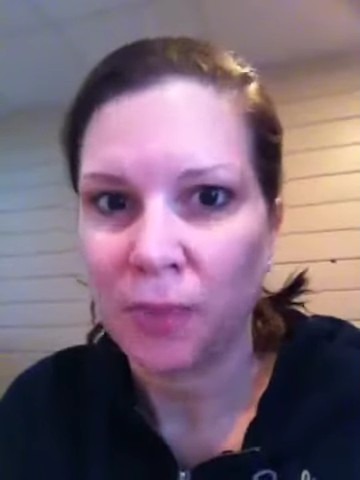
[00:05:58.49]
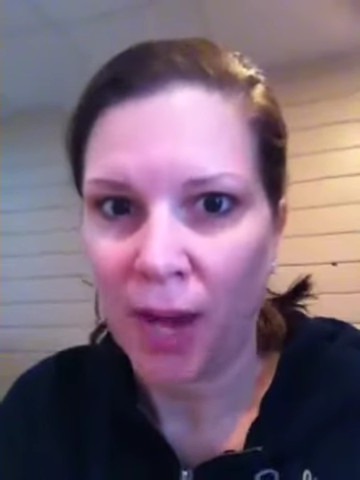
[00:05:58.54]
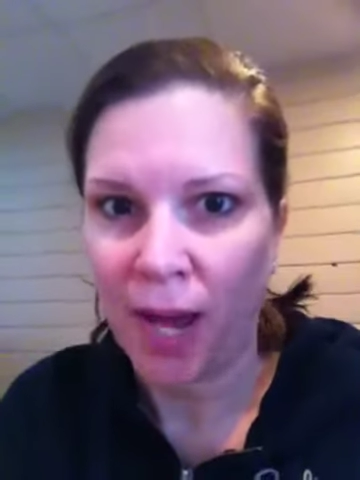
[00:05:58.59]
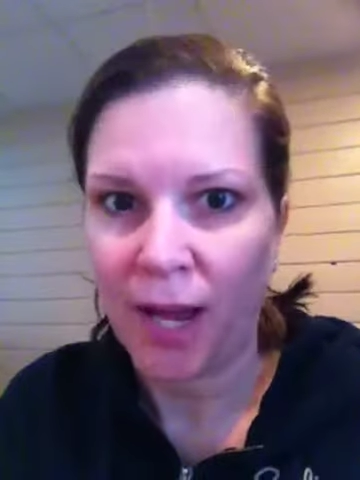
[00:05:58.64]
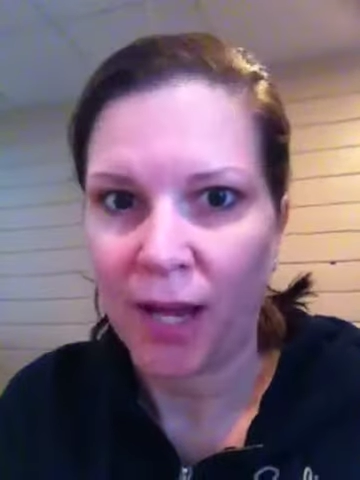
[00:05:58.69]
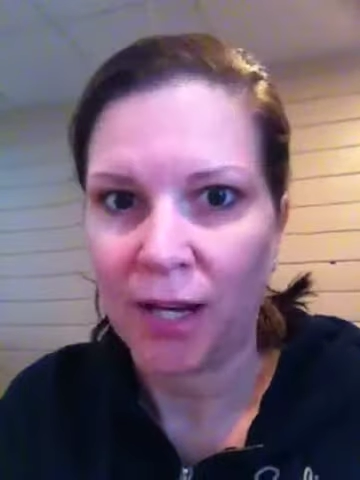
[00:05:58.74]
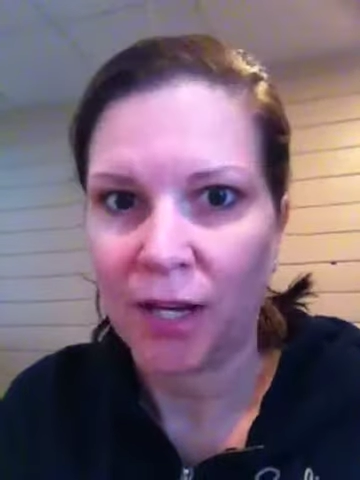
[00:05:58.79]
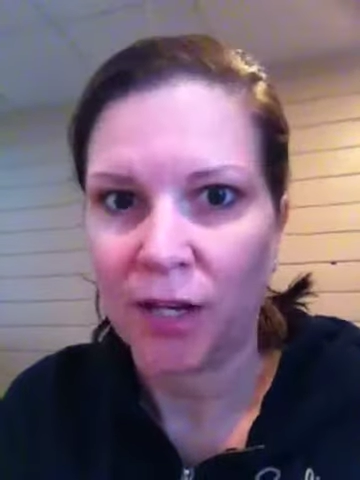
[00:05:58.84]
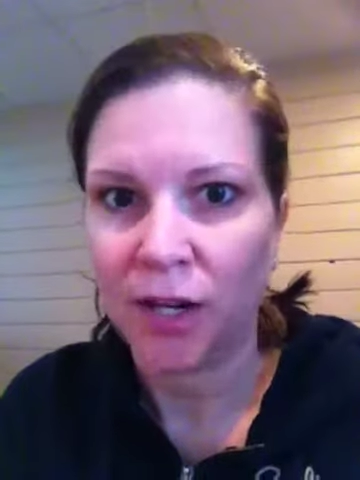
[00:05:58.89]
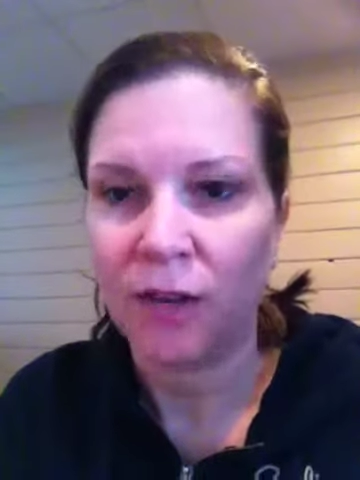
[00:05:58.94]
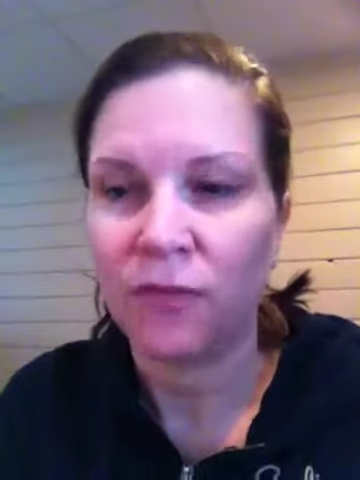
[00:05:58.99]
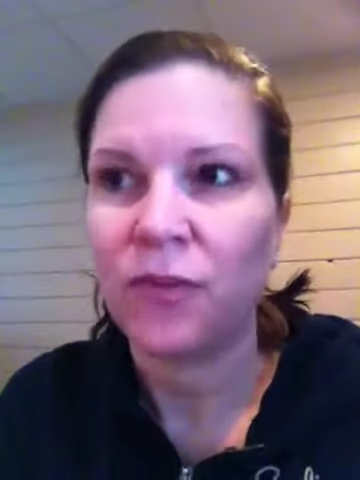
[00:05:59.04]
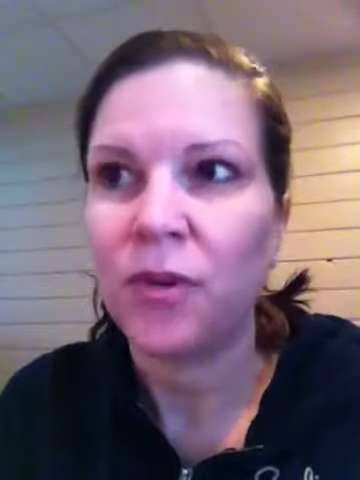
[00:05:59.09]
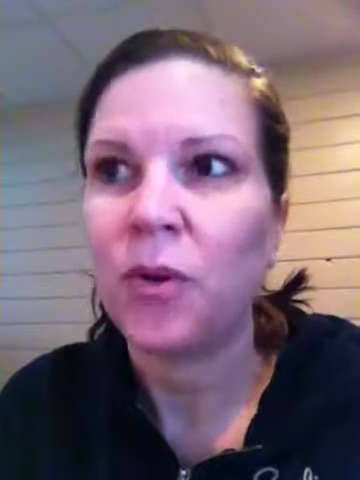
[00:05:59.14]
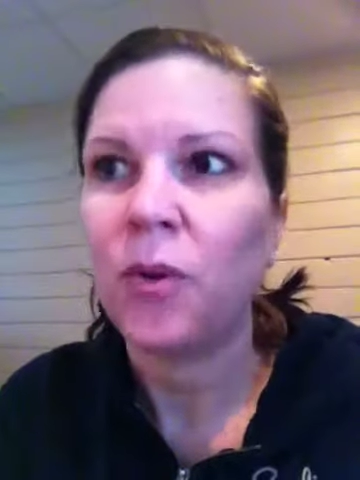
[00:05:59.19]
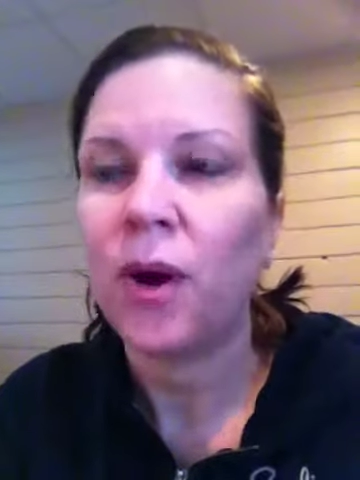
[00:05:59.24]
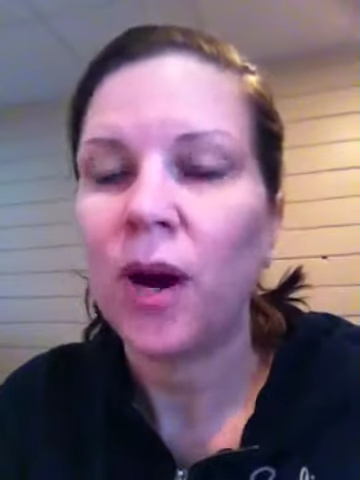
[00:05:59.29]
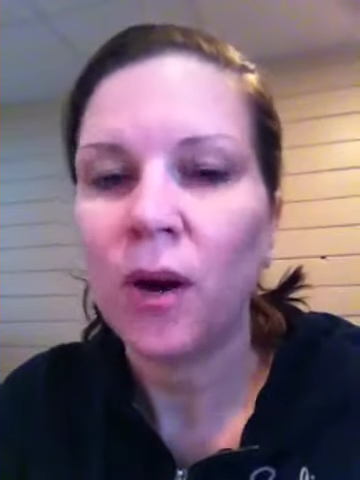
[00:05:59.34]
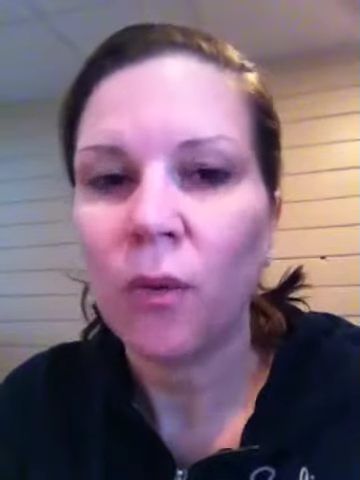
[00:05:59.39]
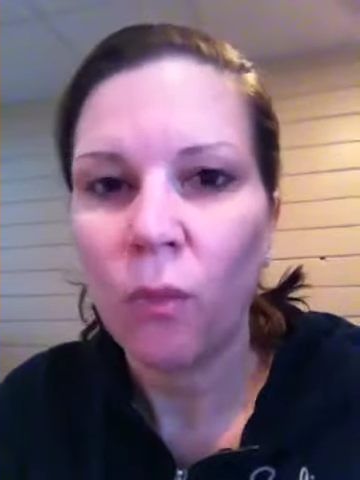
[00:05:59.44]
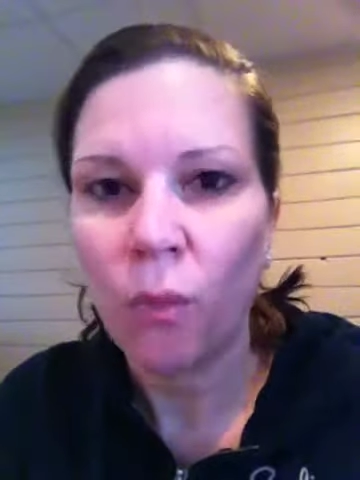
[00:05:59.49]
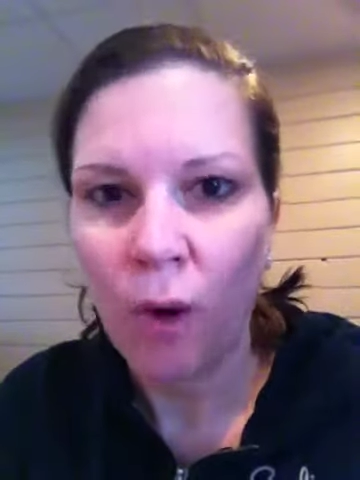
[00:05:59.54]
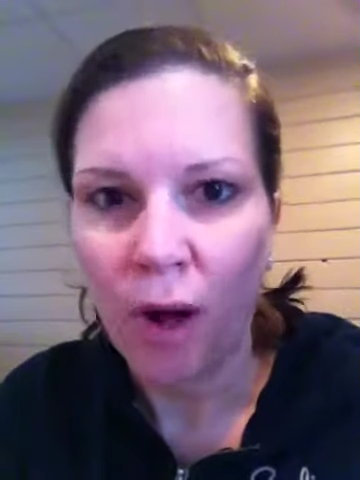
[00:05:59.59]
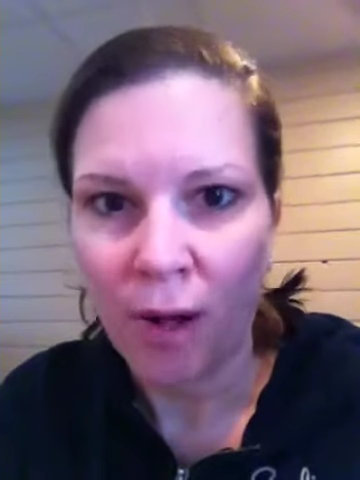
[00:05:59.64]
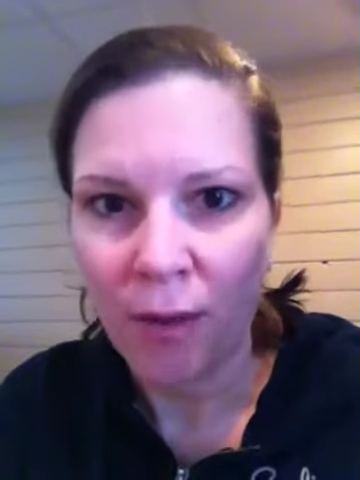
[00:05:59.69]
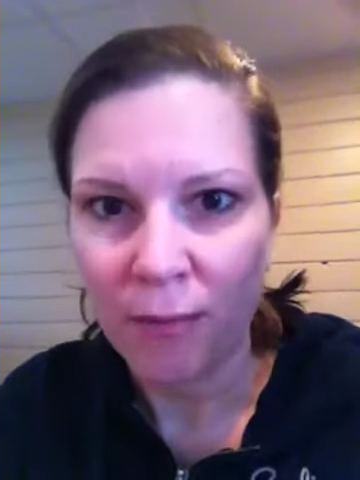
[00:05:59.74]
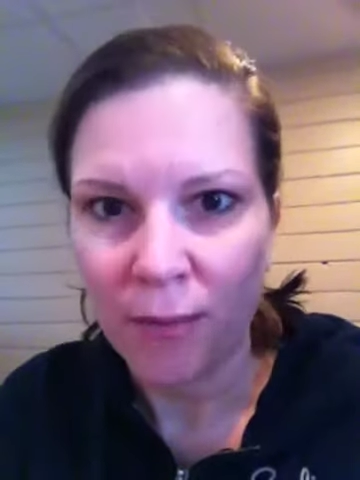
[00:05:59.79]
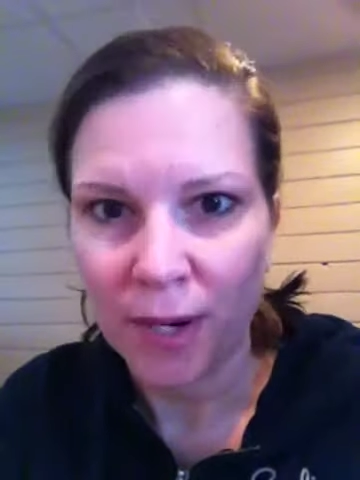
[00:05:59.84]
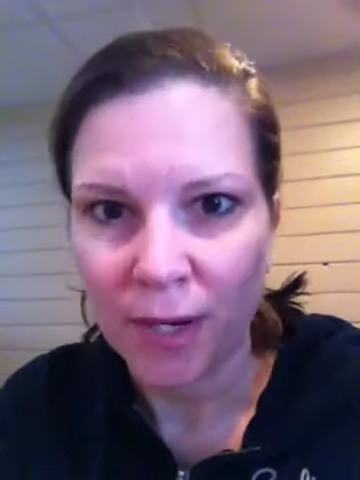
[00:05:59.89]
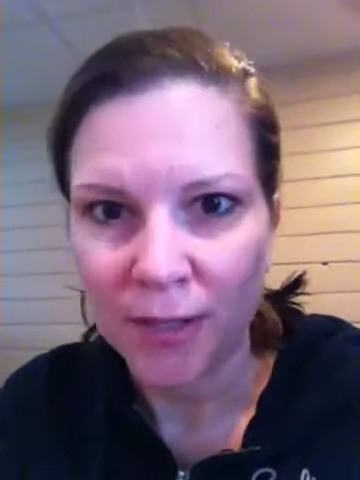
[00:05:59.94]
buyer, if you are
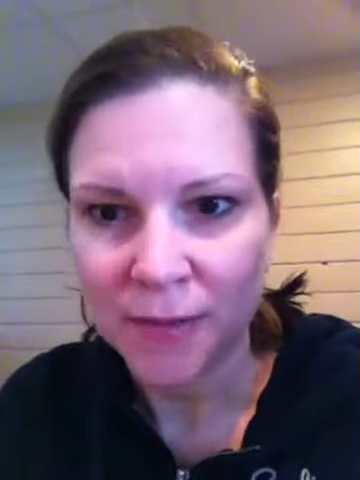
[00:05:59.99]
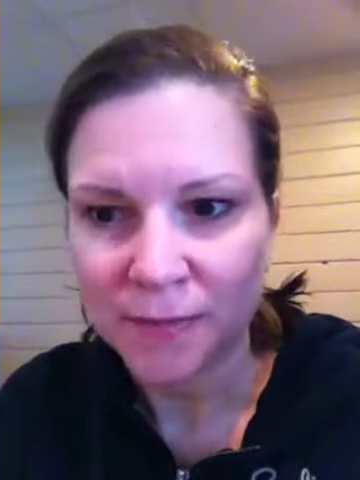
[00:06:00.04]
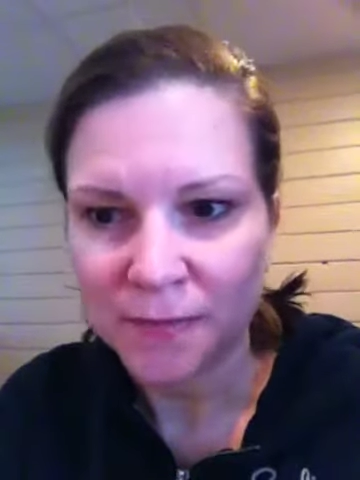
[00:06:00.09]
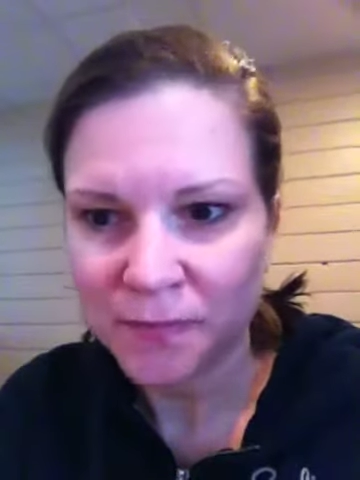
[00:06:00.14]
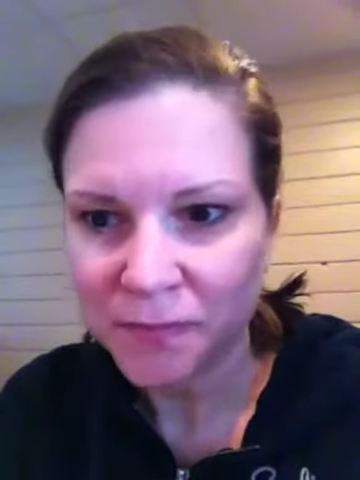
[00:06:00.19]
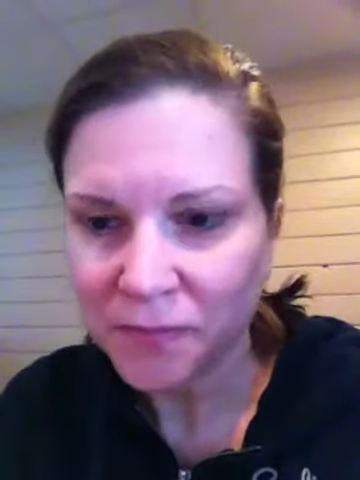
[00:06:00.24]
Walmart,